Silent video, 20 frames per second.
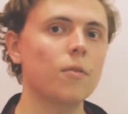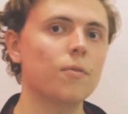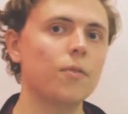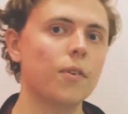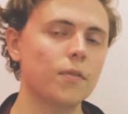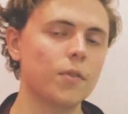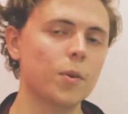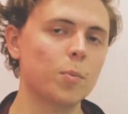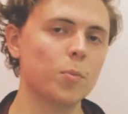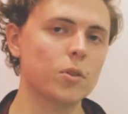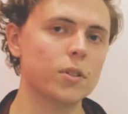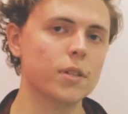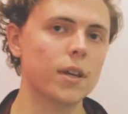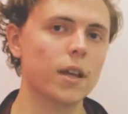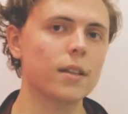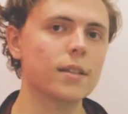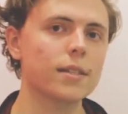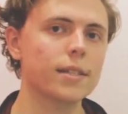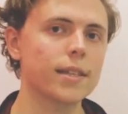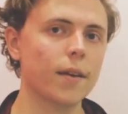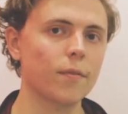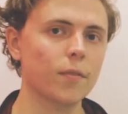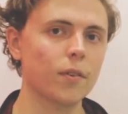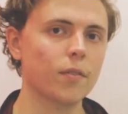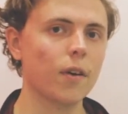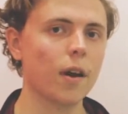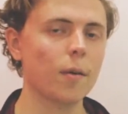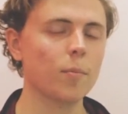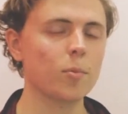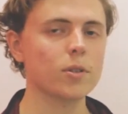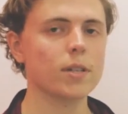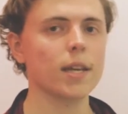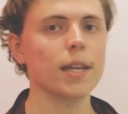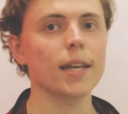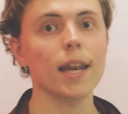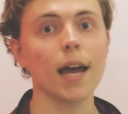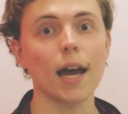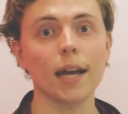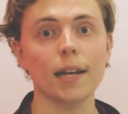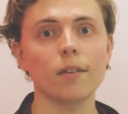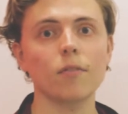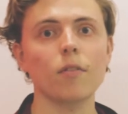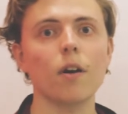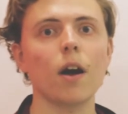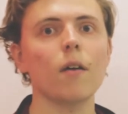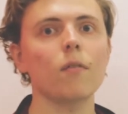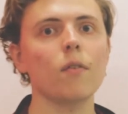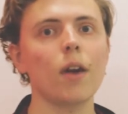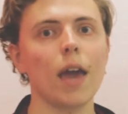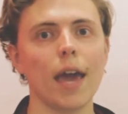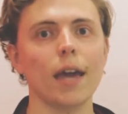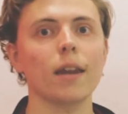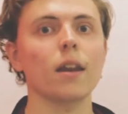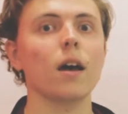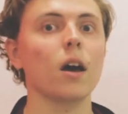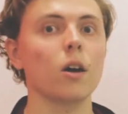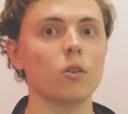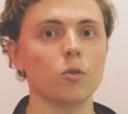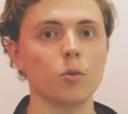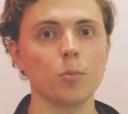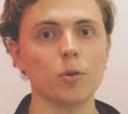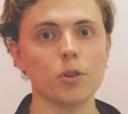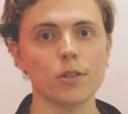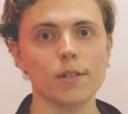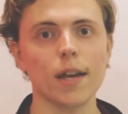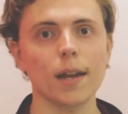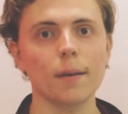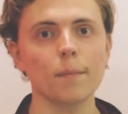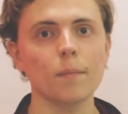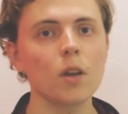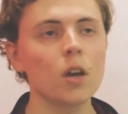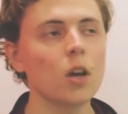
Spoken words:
75%, 95%, and 100%.